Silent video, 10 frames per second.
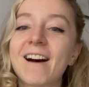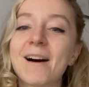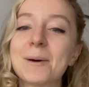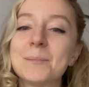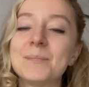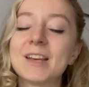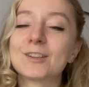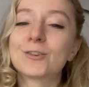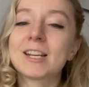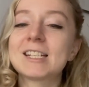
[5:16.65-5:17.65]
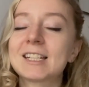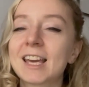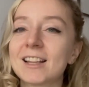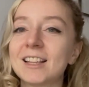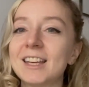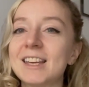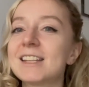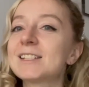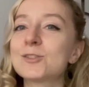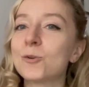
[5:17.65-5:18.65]
and Grace Kelly
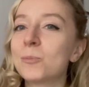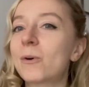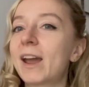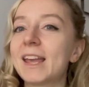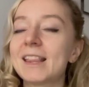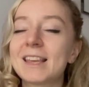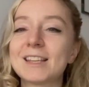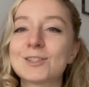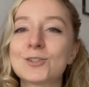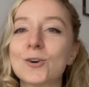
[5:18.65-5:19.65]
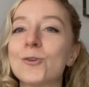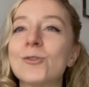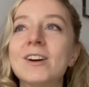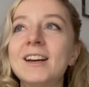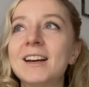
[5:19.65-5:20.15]
is so bright and so